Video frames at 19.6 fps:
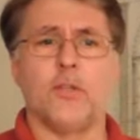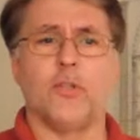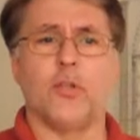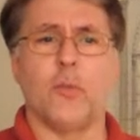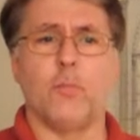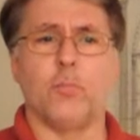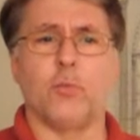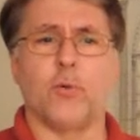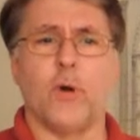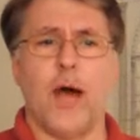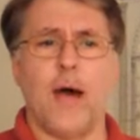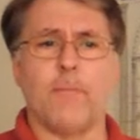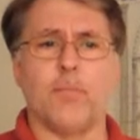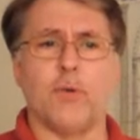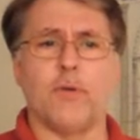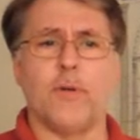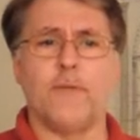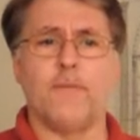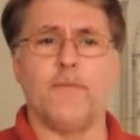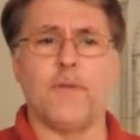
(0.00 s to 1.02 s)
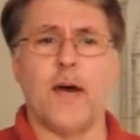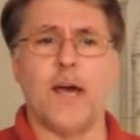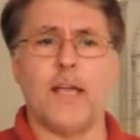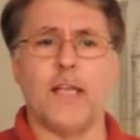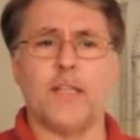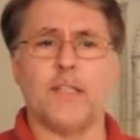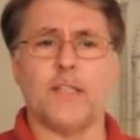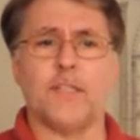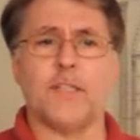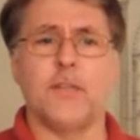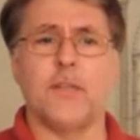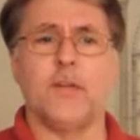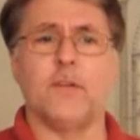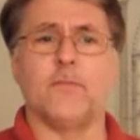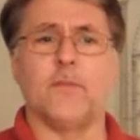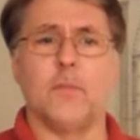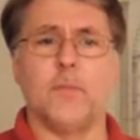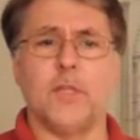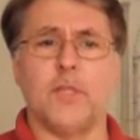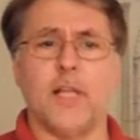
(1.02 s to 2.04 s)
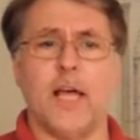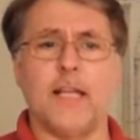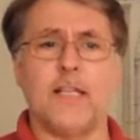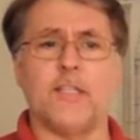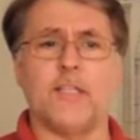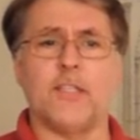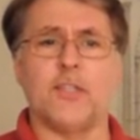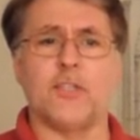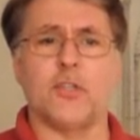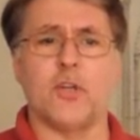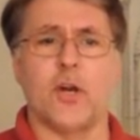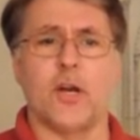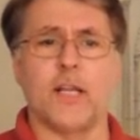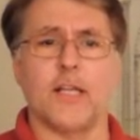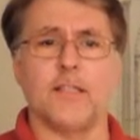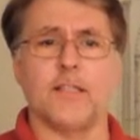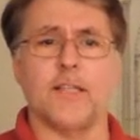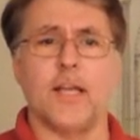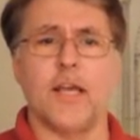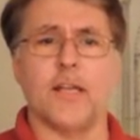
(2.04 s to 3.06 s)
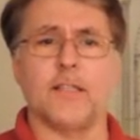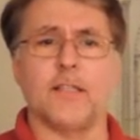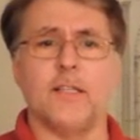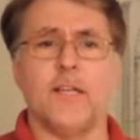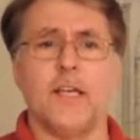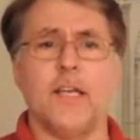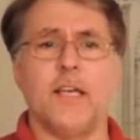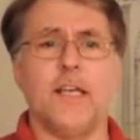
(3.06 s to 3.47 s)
So proper advice from a licensed architect